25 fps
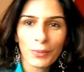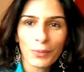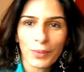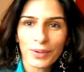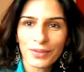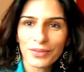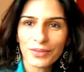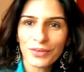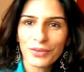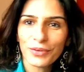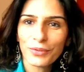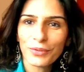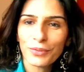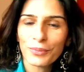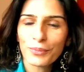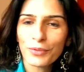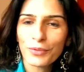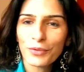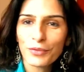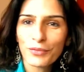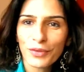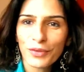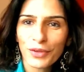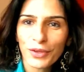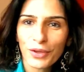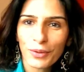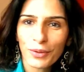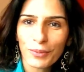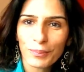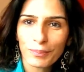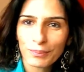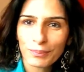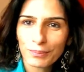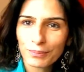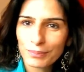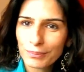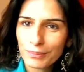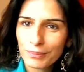whether you're moving your
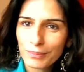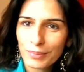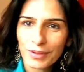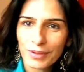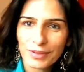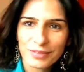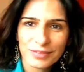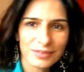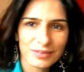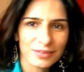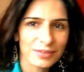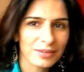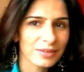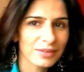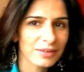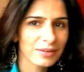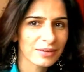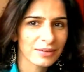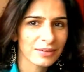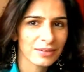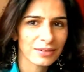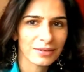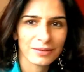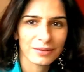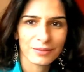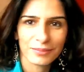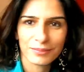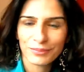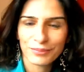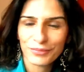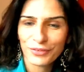personal uh,